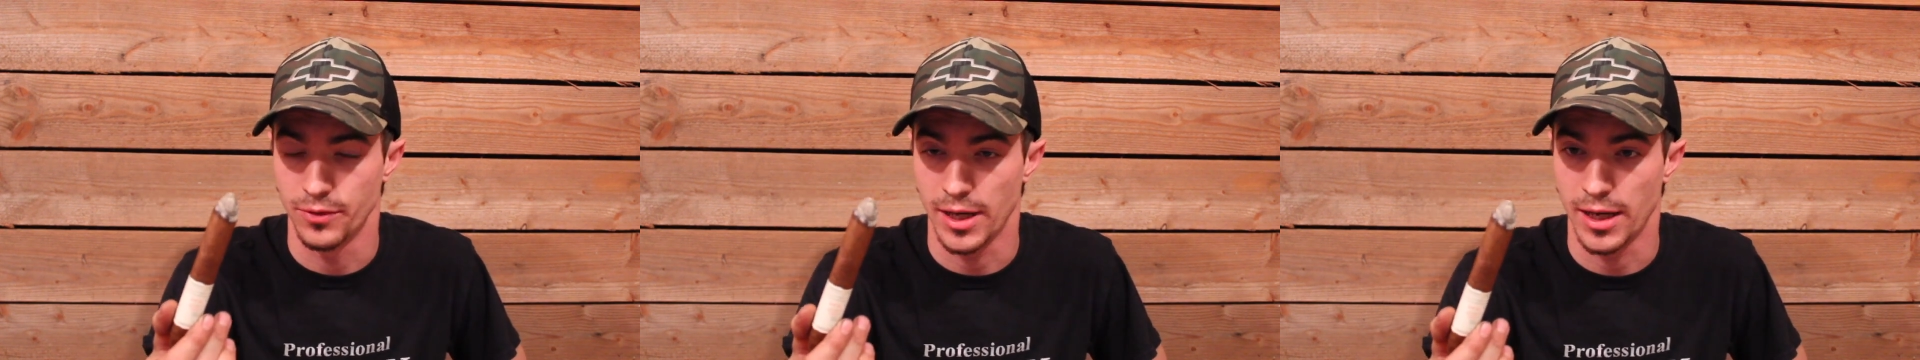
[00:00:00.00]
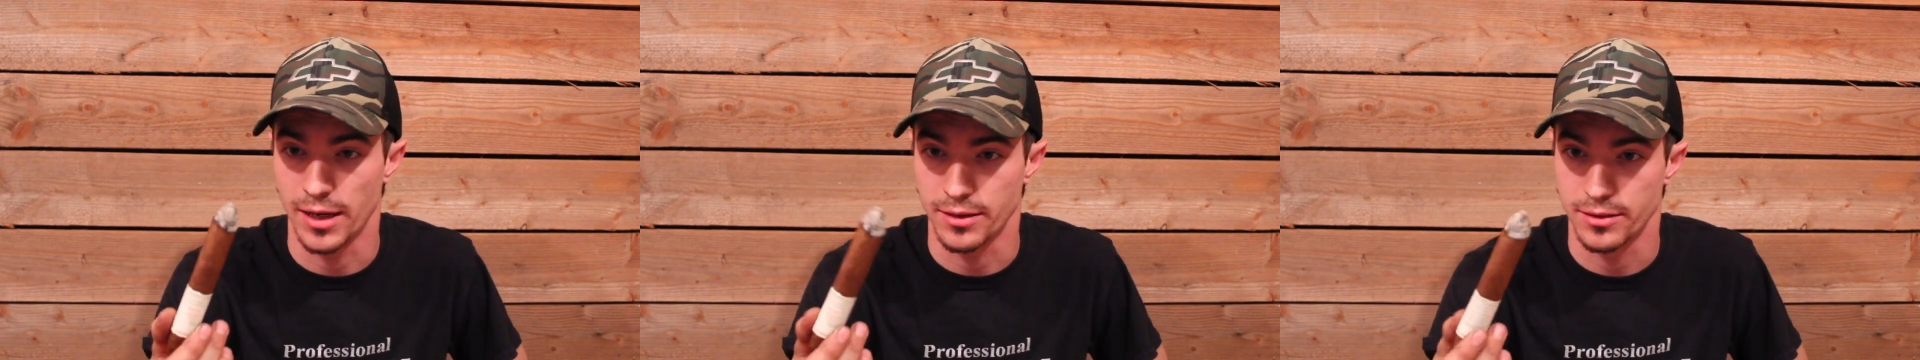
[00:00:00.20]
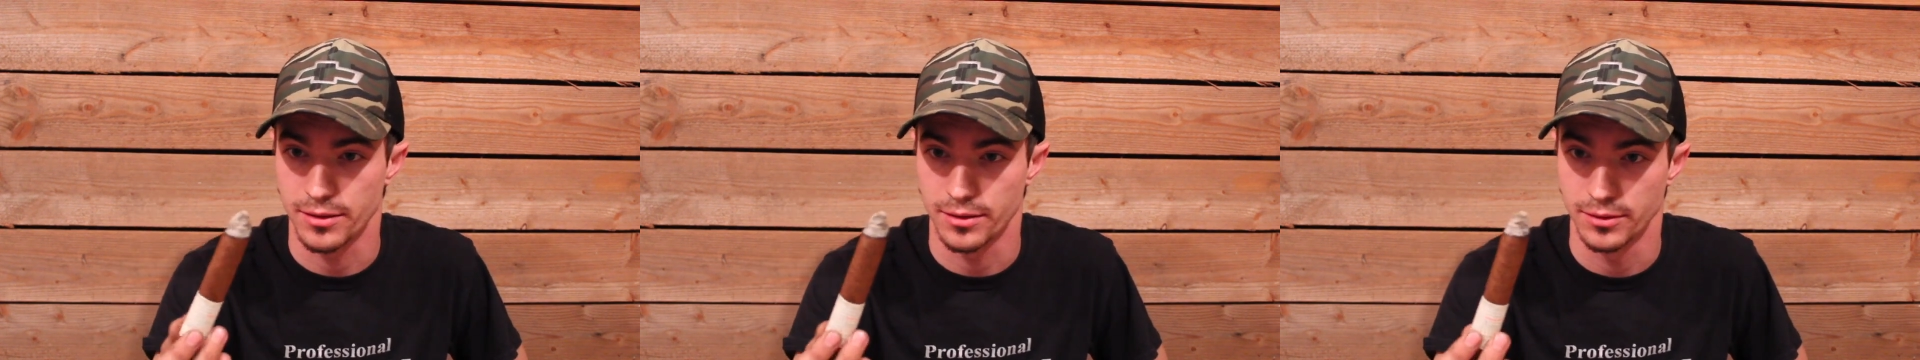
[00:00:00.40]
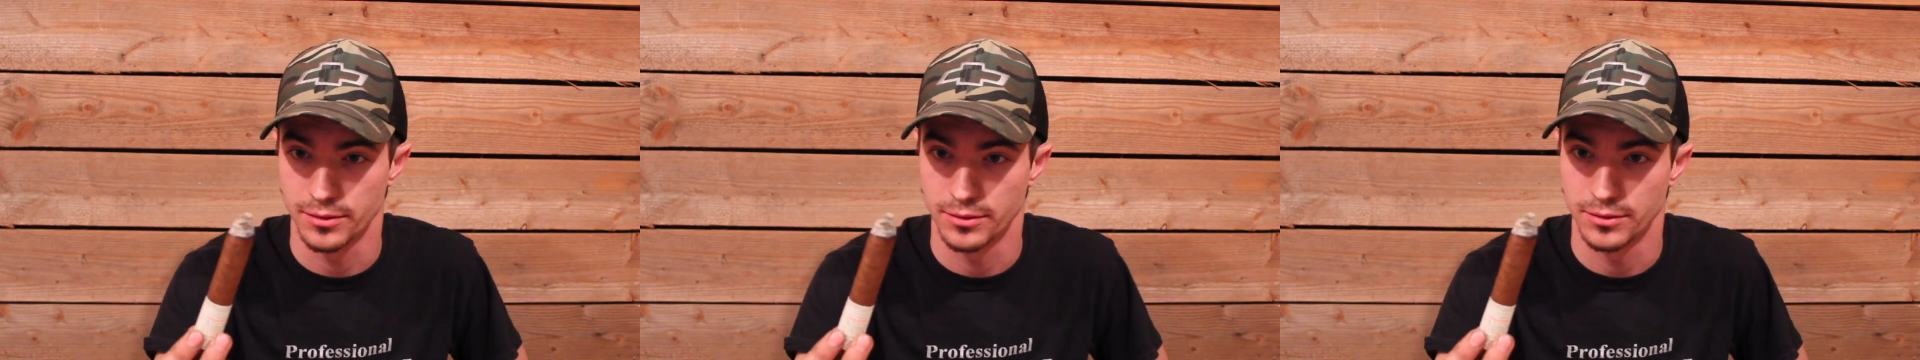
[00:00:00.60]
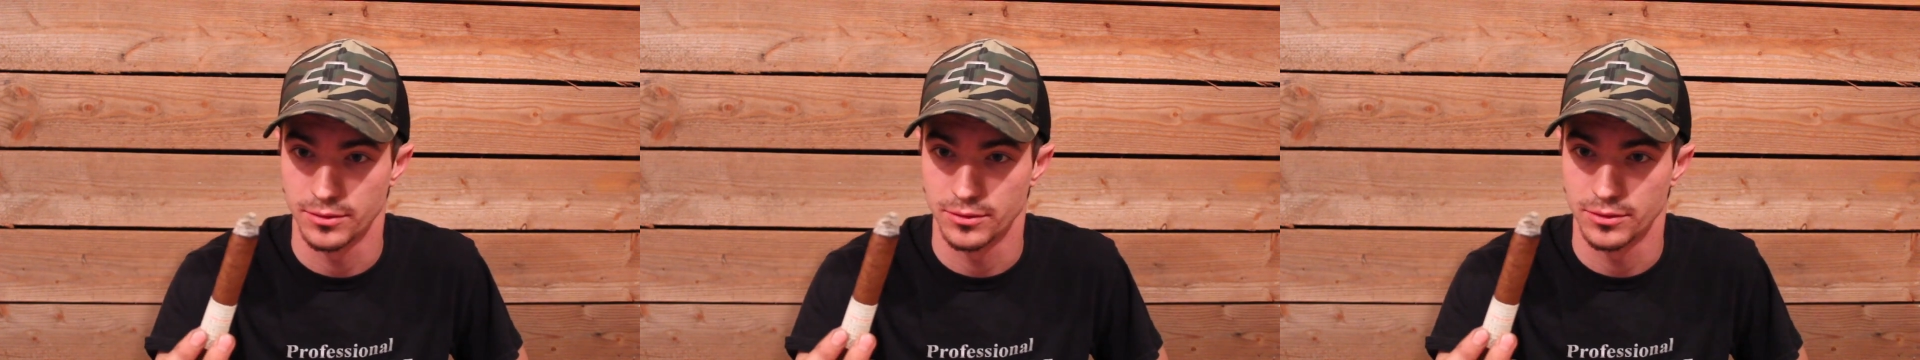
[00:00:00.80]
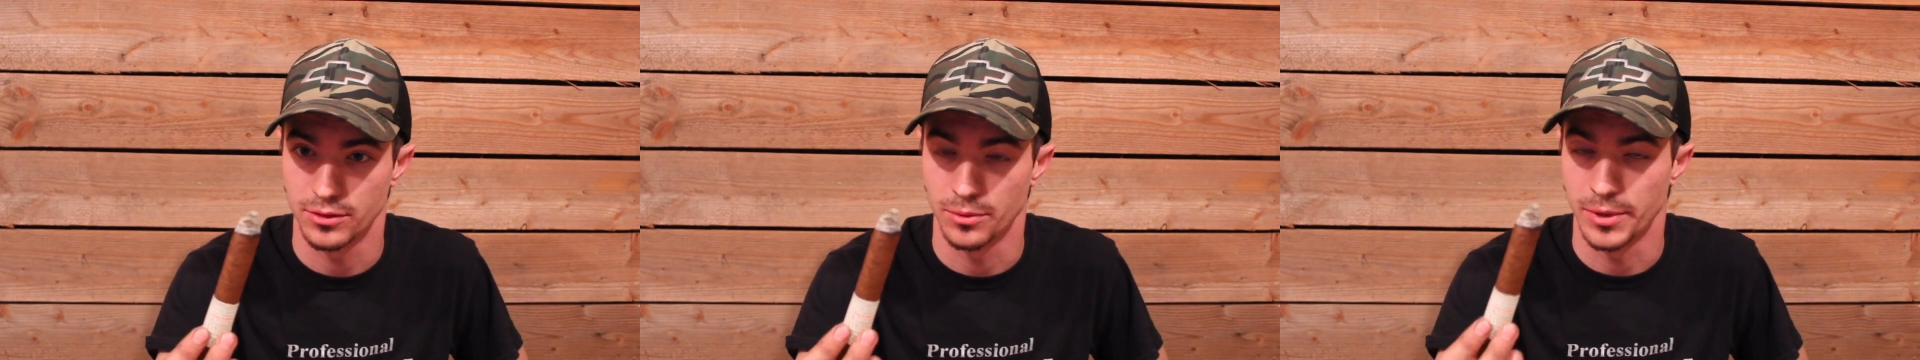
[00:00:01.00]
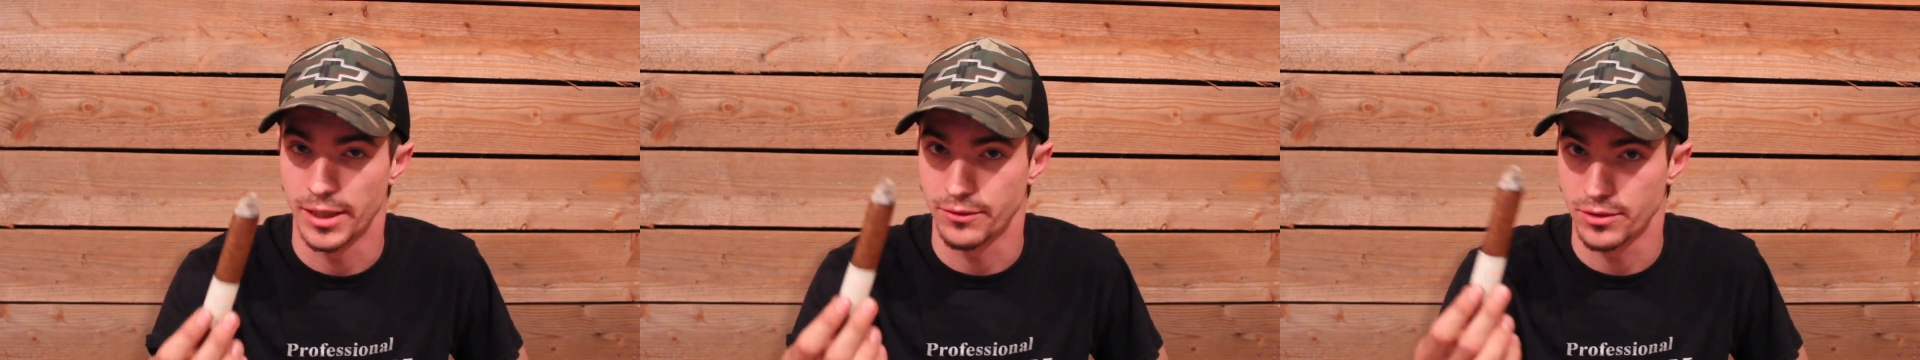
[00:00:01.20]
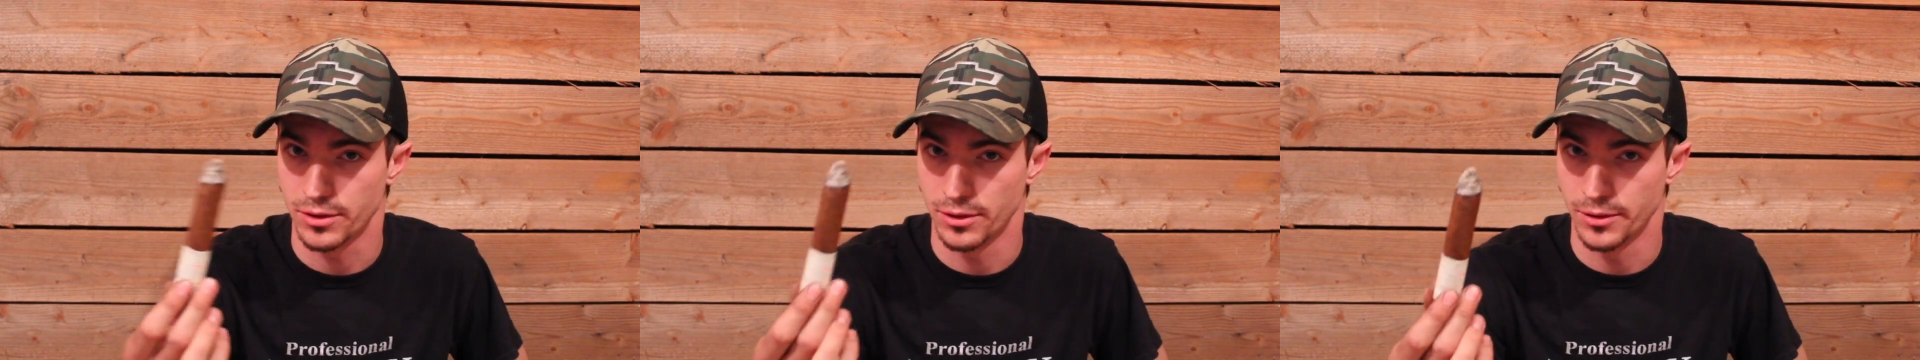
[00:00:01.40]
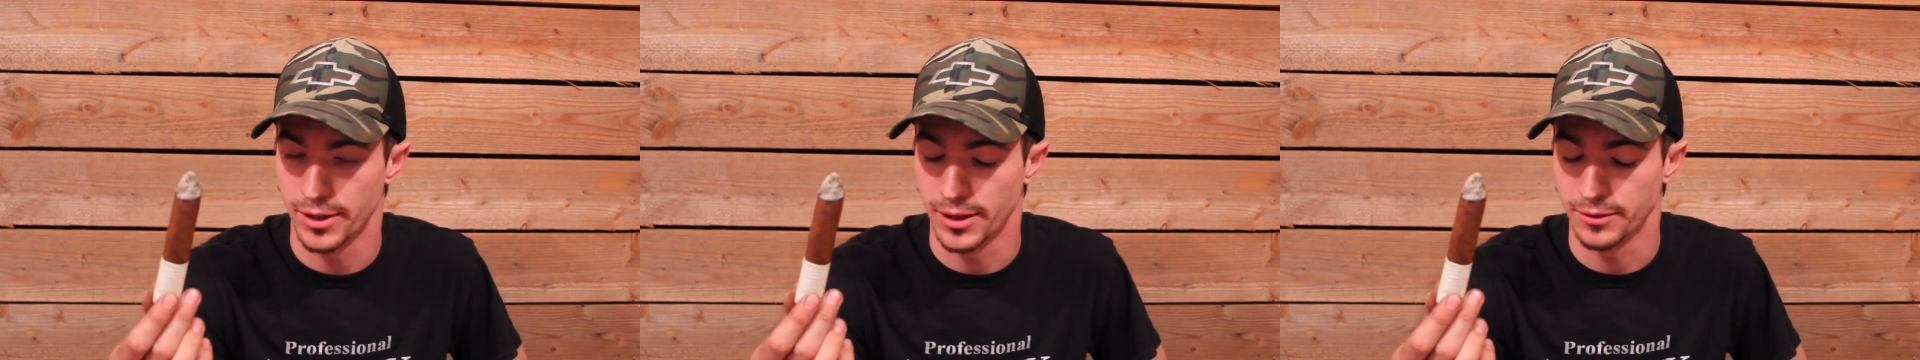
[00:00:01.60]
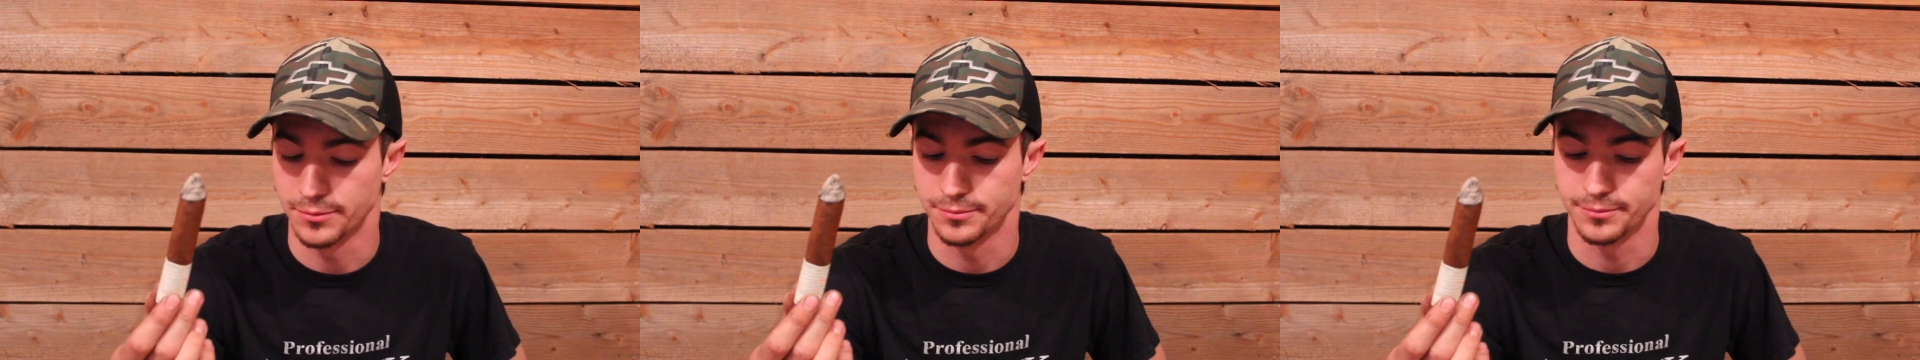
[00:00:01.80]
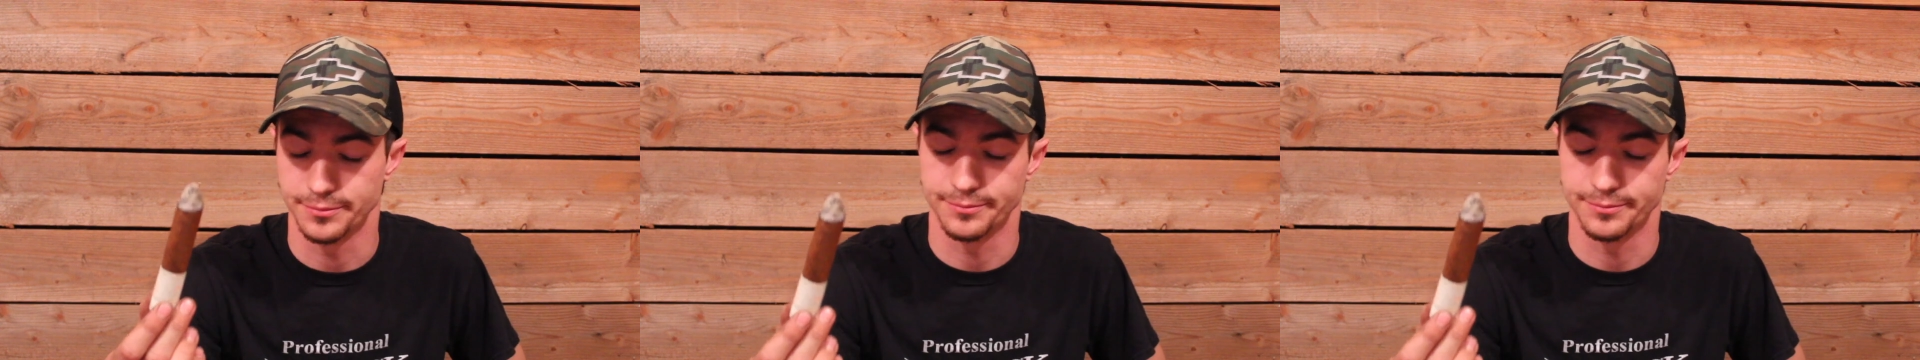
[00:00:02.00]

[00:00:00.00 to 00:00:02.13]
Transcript: fast, so I'm gonna have to slow down.